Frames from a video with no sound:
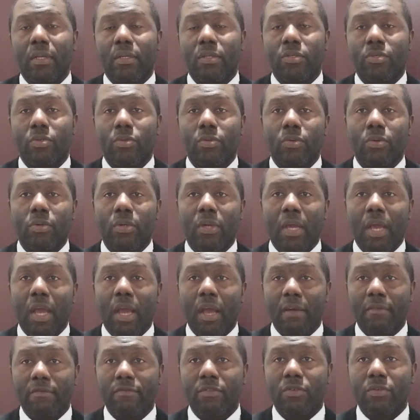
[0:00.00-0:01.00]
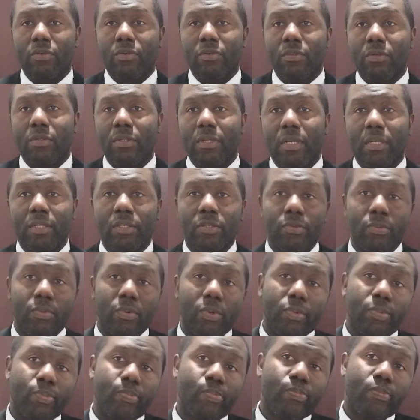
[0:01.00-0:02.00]
So you have to know that
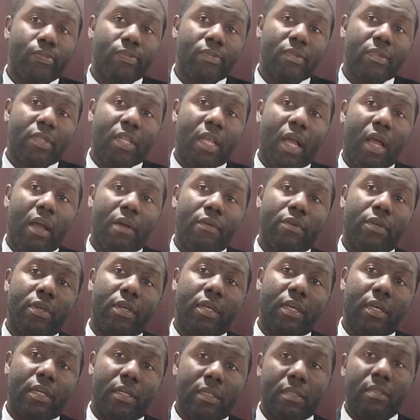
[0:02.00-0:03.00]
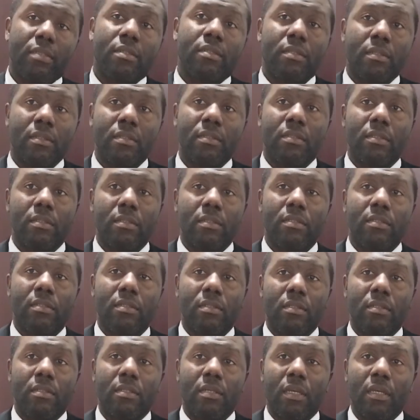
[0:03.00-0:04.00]
one, how you can,
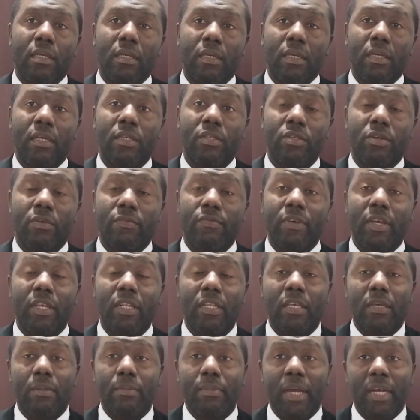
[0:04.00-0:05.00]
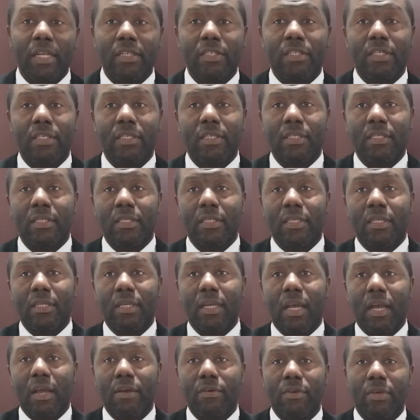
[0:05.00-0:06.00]
in case of any emergency,
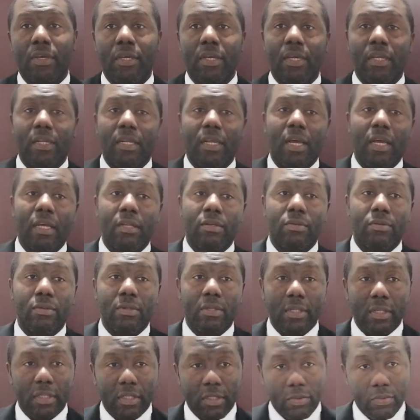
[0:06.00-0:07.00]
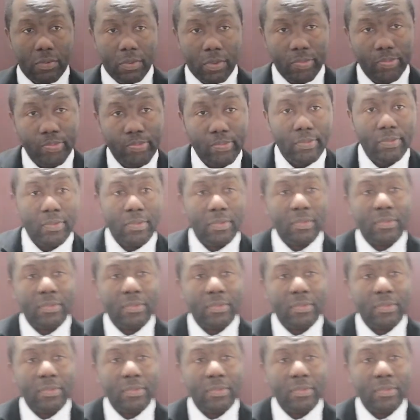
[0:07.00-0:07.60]
how you can handle that one.